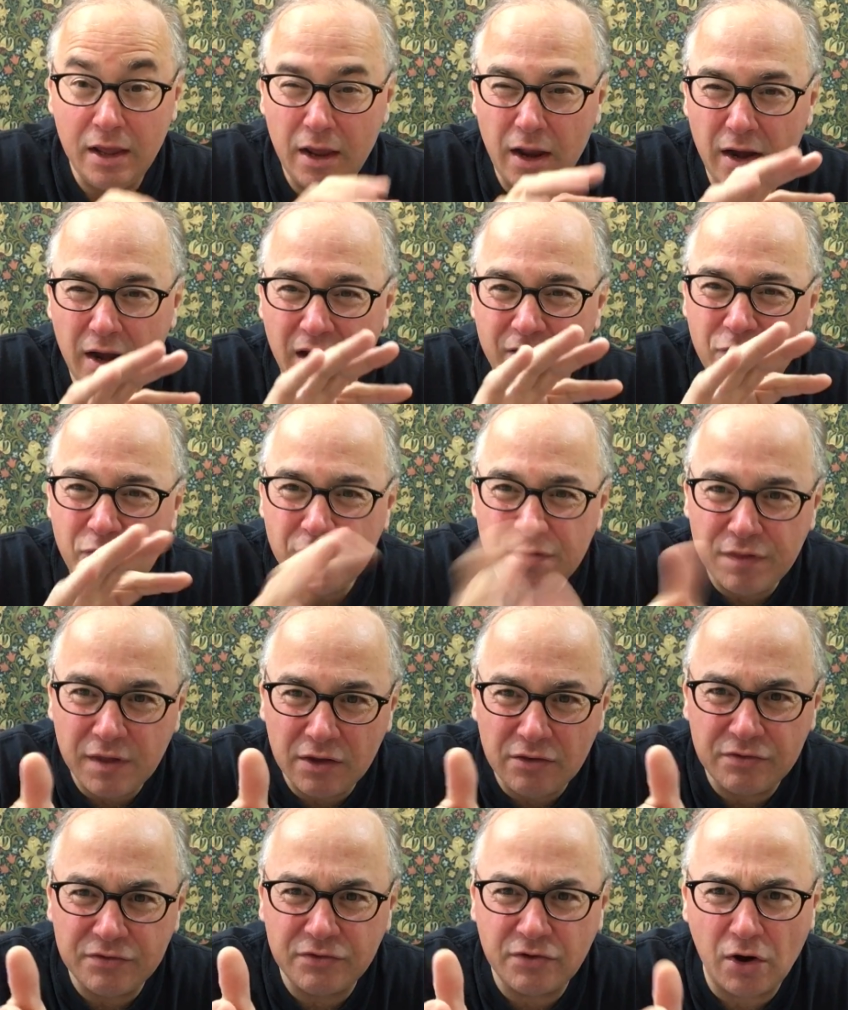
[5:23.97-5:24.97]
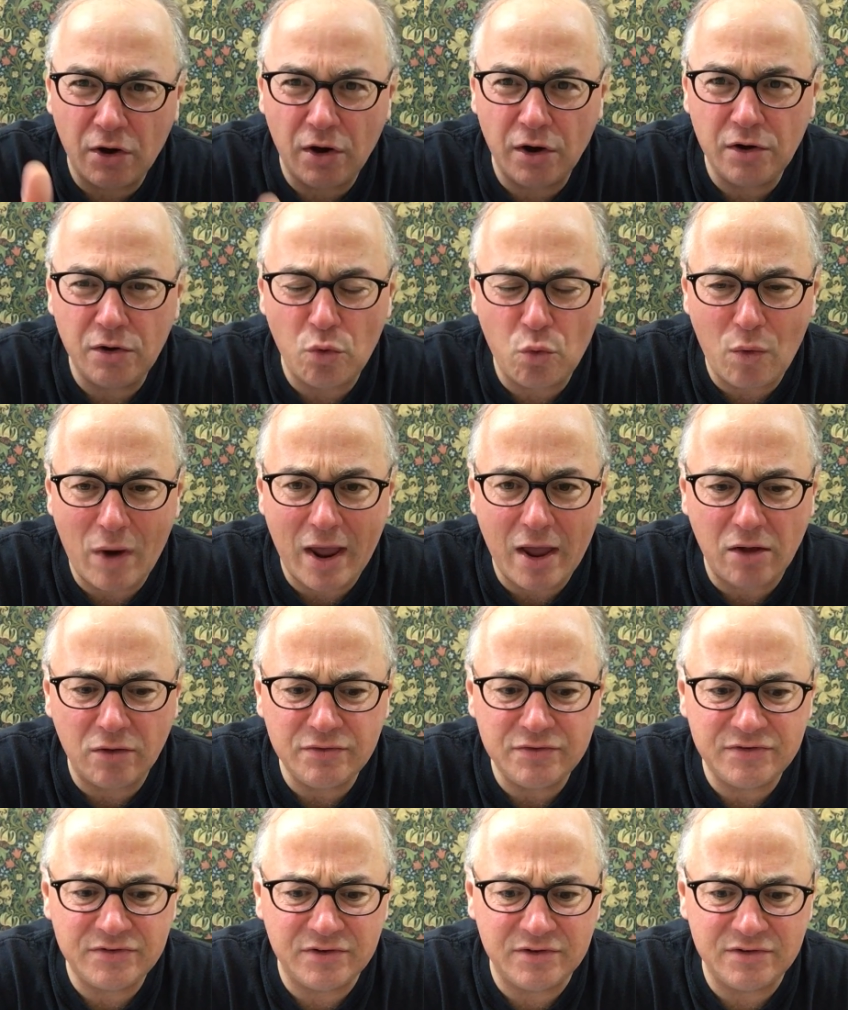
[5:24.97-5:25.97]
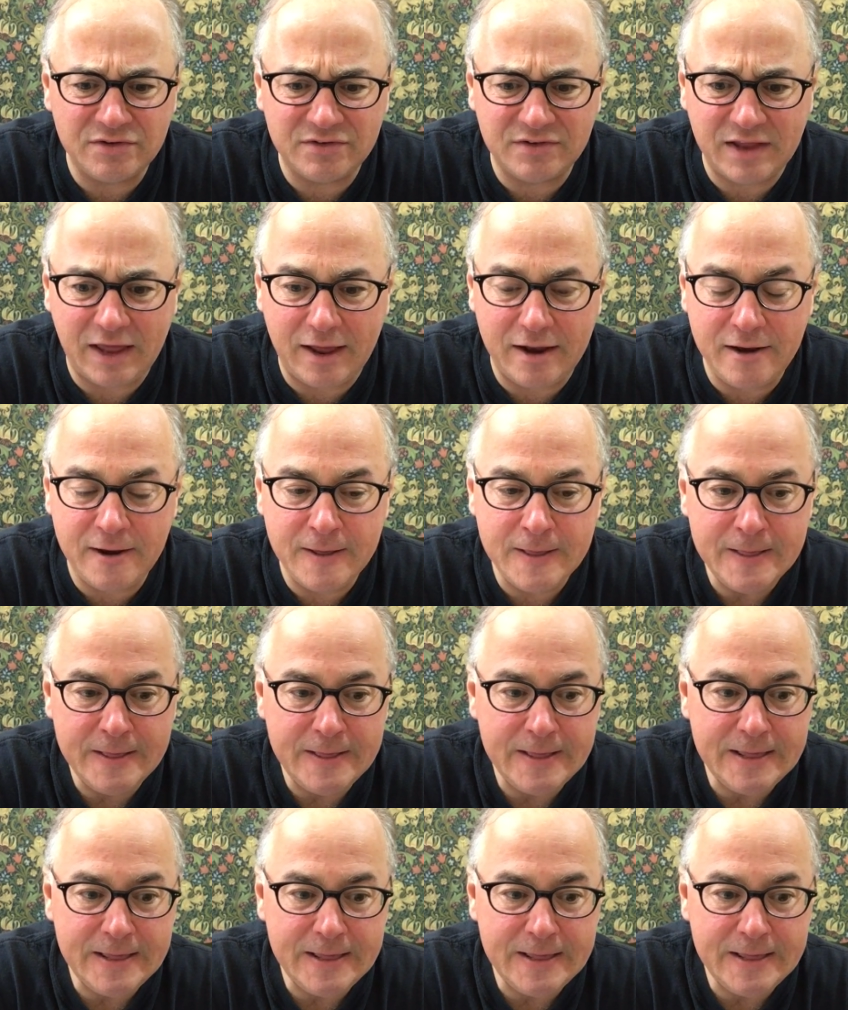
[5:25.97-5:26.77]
And everything's turned around since then.